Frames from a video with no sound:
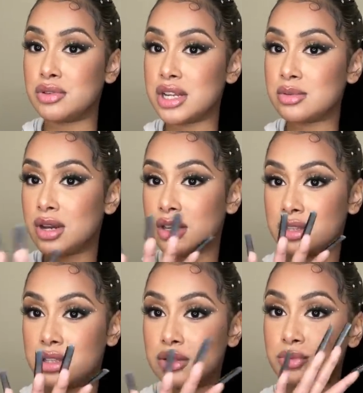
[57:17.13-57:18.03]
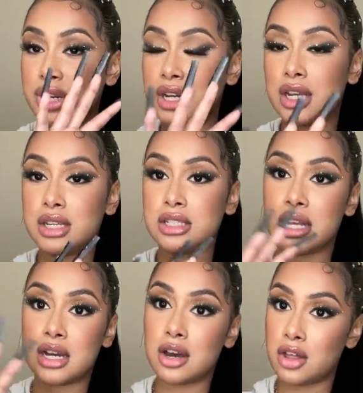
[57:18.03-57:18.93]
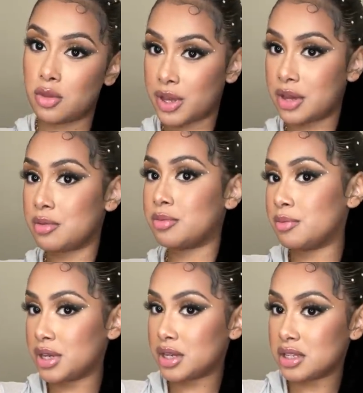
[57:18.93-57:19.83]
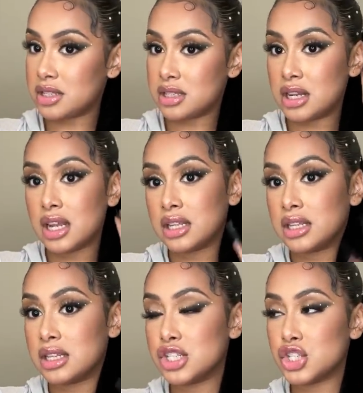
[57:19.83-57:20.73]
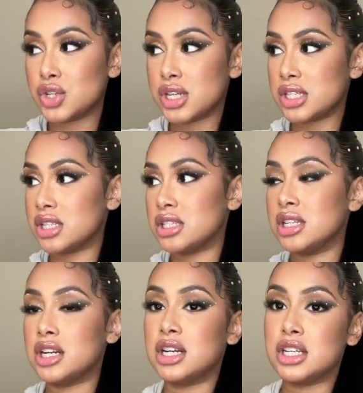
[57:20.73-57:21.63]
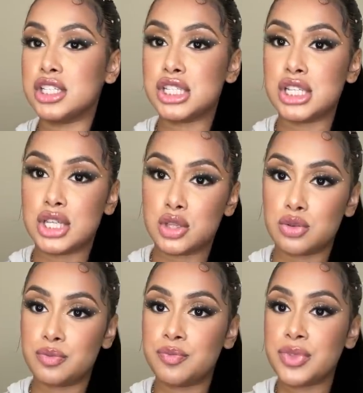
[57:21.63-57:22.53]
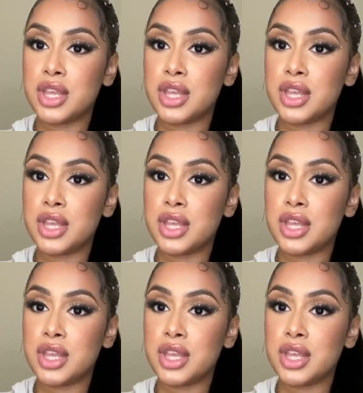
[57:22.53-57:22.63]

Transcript: That's why the ring light is not all the way up, because like this dress is literally see-through.